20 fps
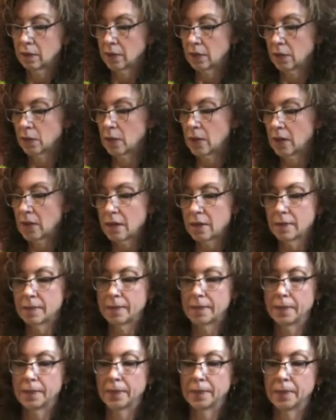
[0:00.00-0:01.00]
Okay.
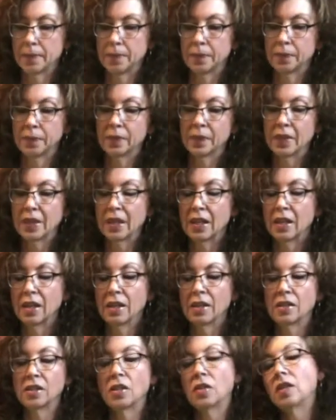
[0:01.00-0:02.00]

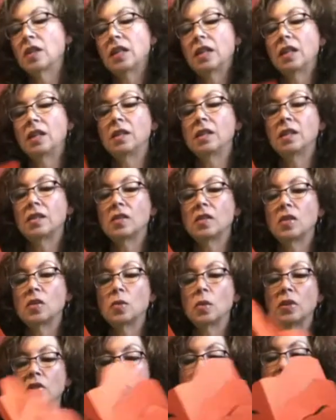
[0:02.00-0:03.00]
So then this is
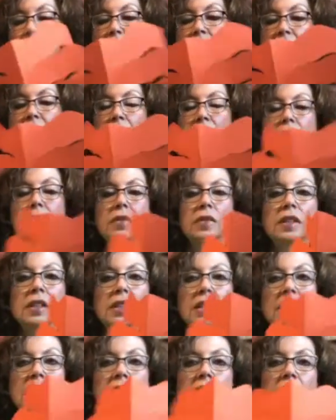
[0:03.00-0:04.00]
what you'll have.
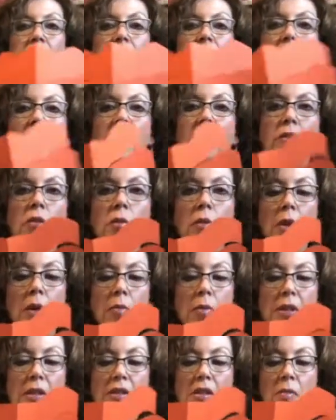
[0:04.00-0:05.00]
You'll have a
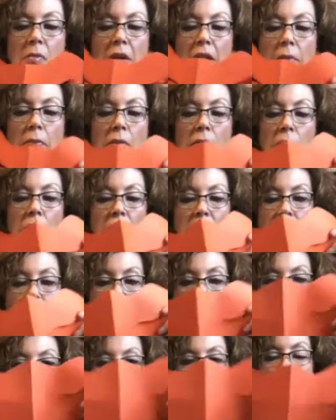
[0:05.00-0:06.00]
piece of paper with
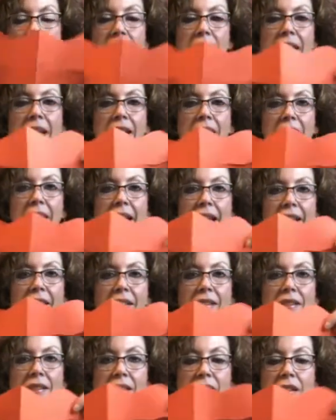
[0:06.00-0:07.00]
all these like
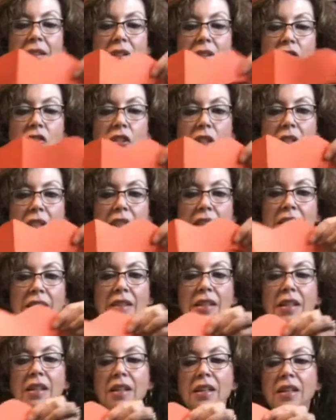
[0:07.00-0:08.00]
legs jiggling.
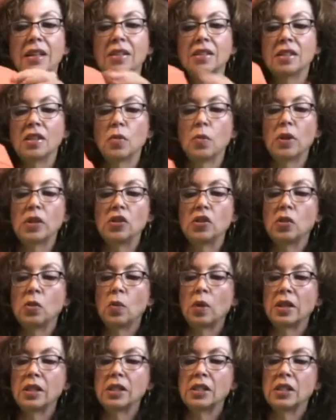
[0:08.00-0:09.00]
So what you
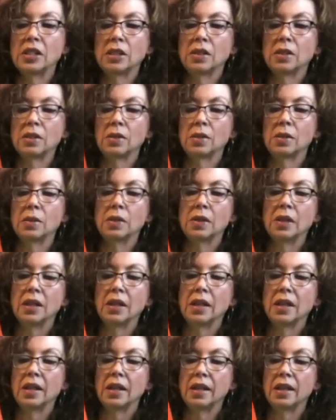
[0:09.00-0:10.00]
want to do
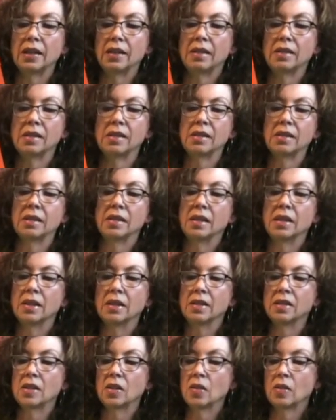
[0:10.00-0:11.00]
is,
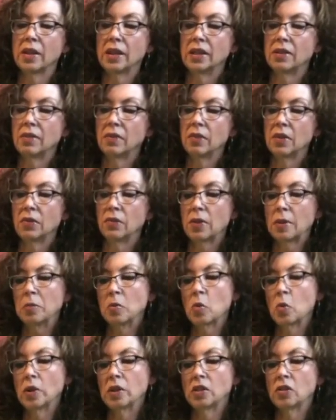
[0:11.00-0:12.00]
so like if I'm
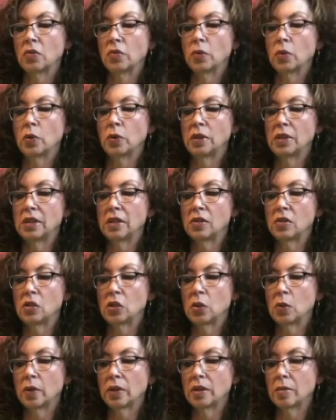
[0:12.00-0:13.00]
going to fold these
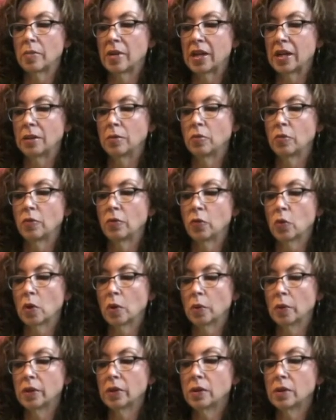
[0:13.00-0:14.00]
two on the bottom
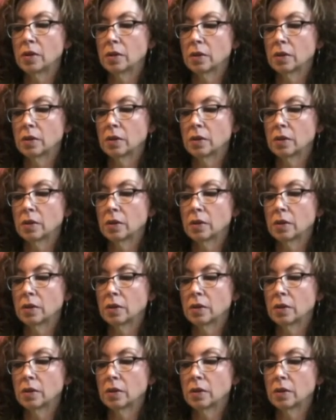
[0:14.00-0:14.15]
forward,